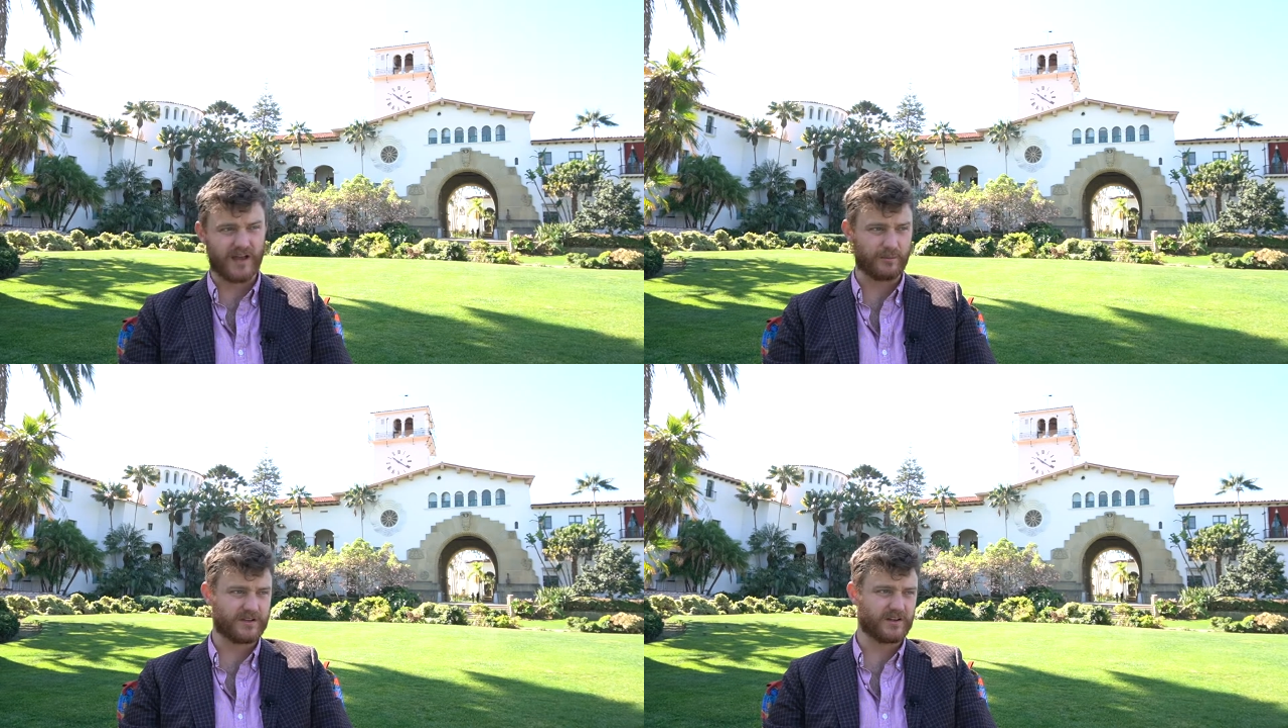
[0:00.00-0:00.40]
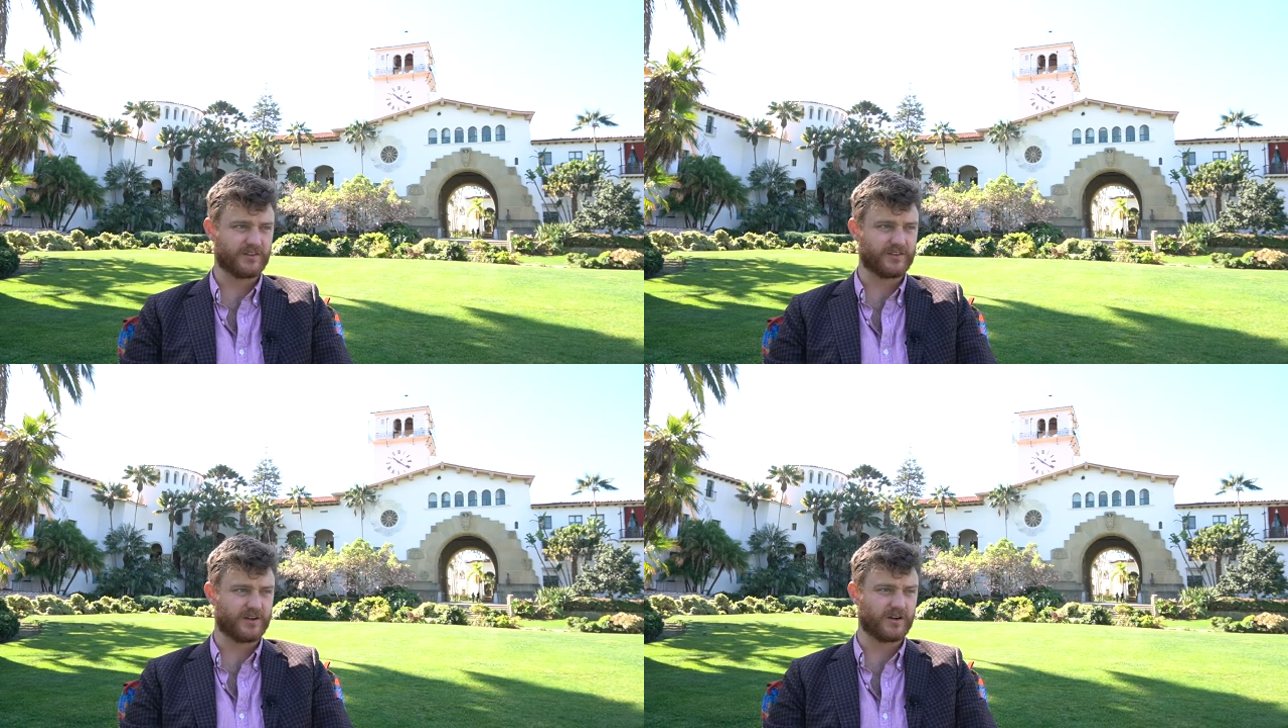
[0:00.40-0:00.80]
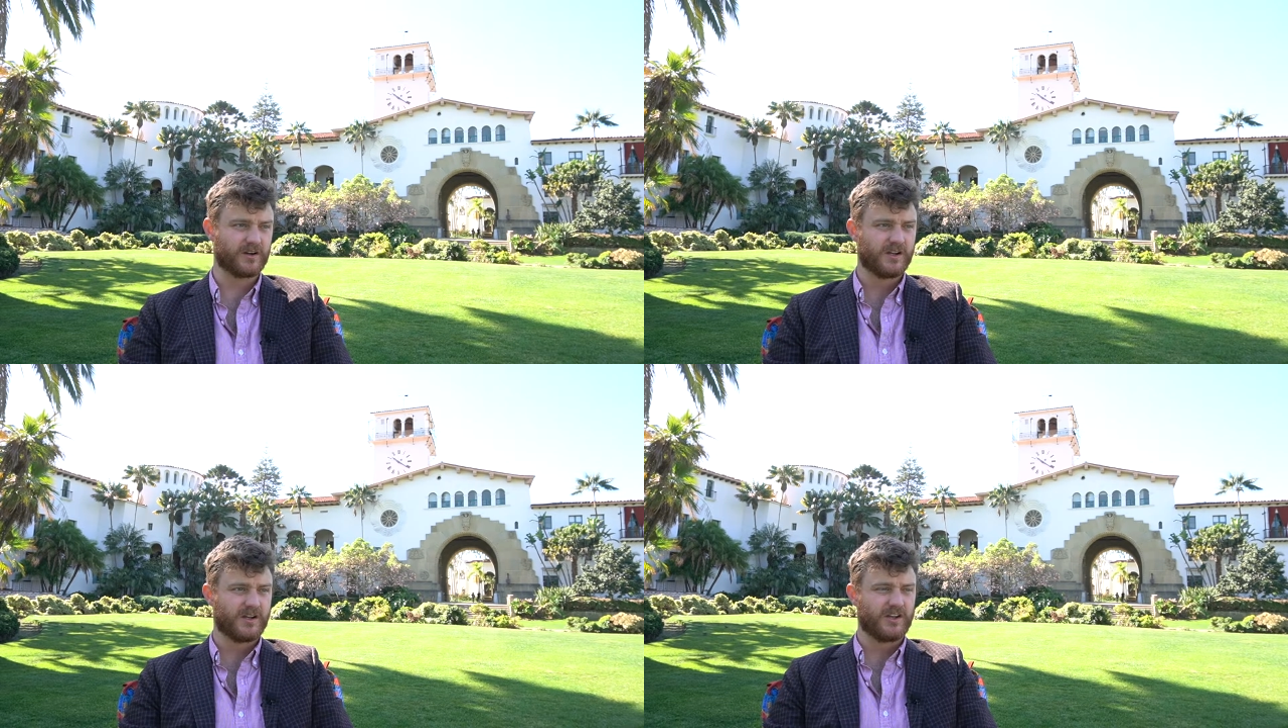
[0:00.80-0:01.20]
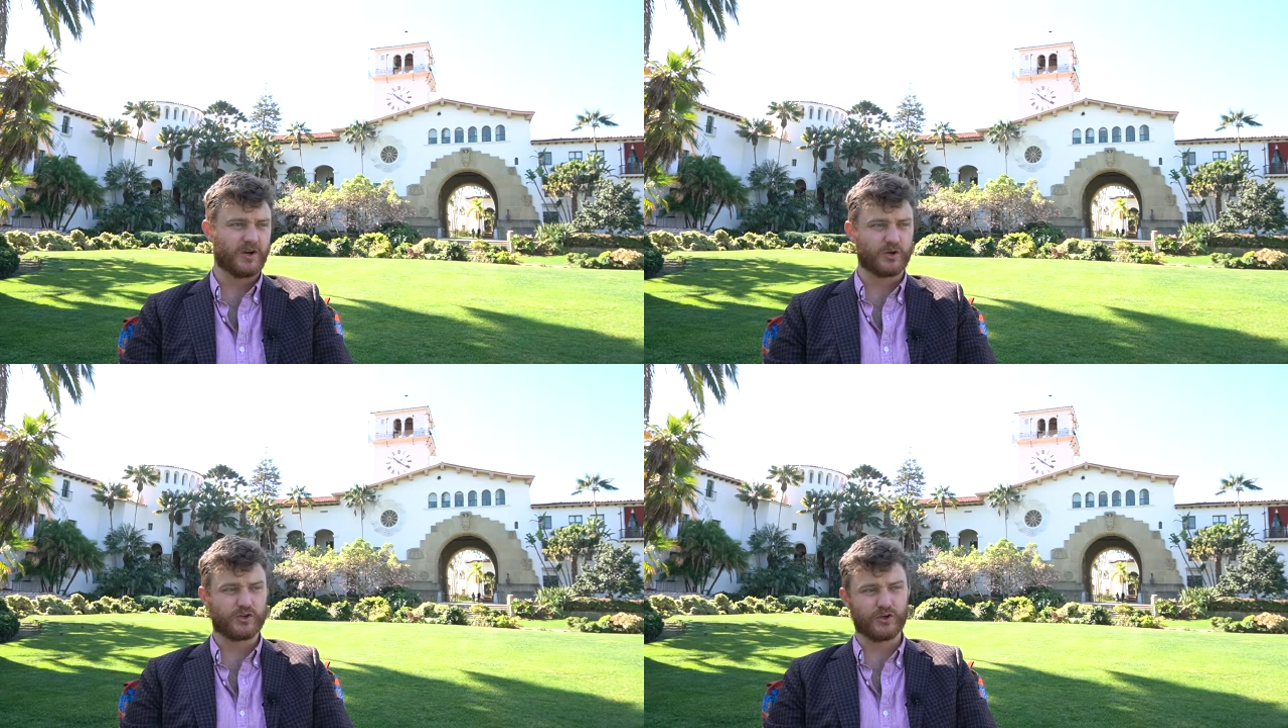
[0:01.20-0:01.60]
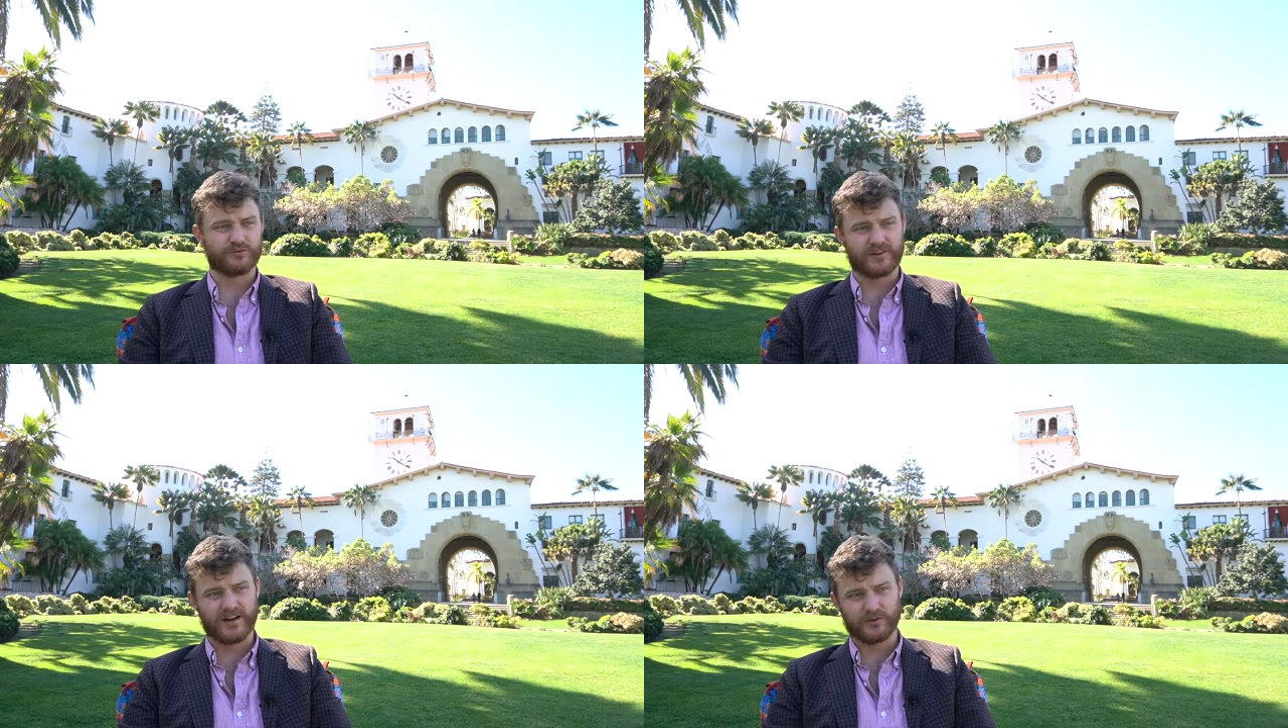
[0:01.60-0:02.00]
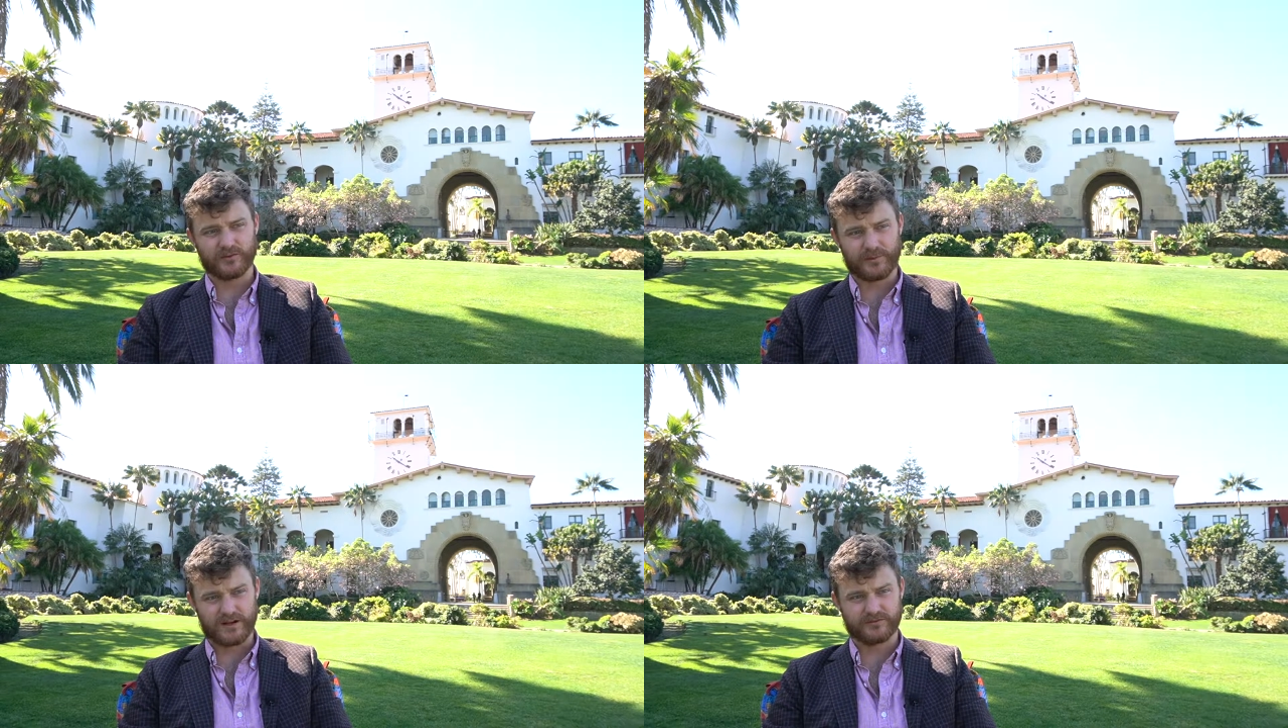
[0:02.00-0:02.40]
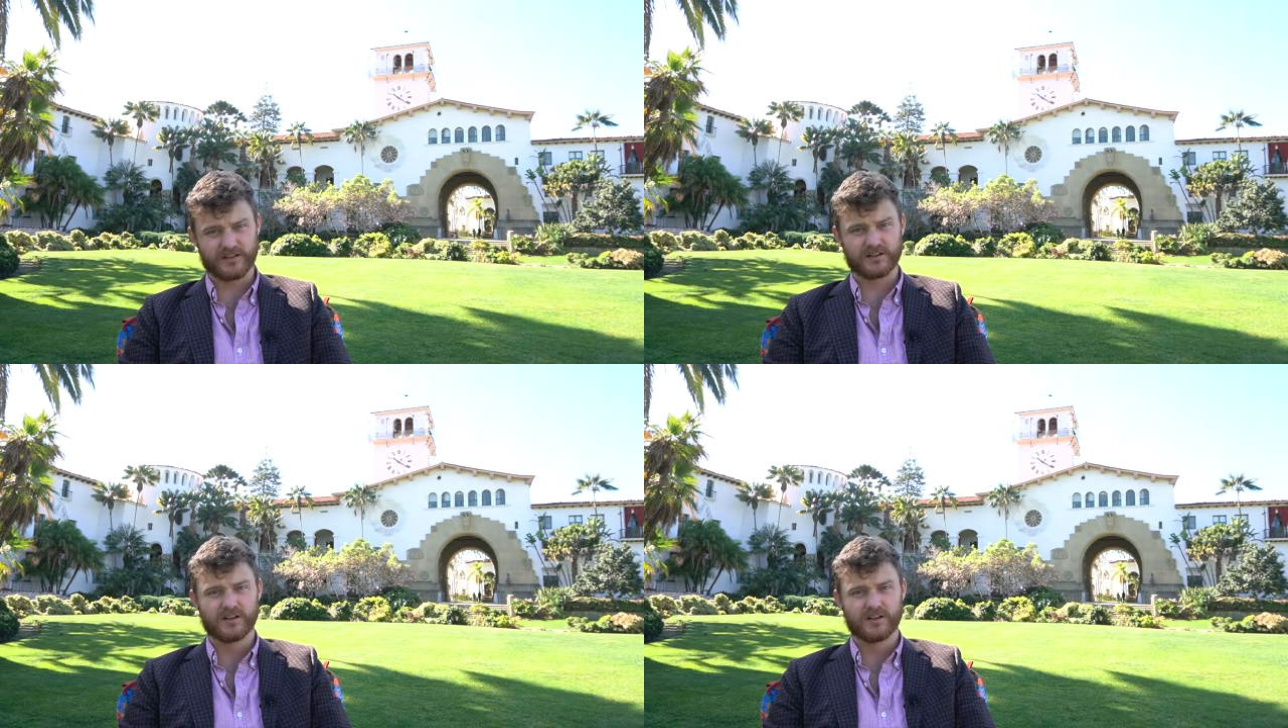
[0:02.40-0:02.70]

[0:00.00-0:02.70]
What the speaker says: not because they're good for anyone's benefit.